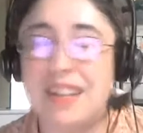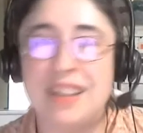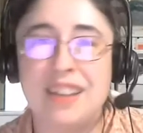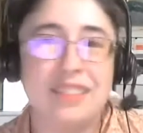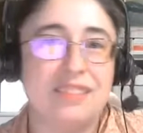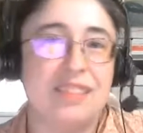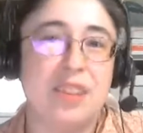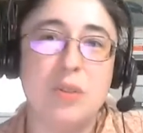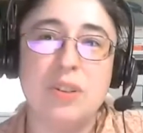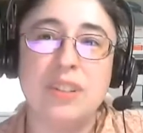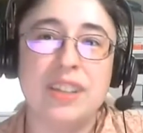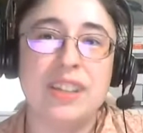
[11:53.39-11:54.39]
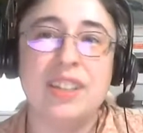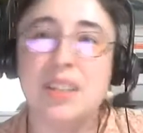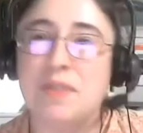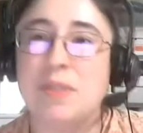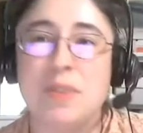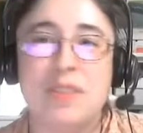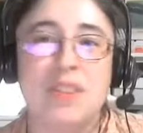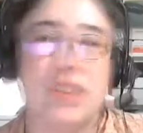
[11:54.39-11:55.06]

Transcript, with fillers: you need locally, even with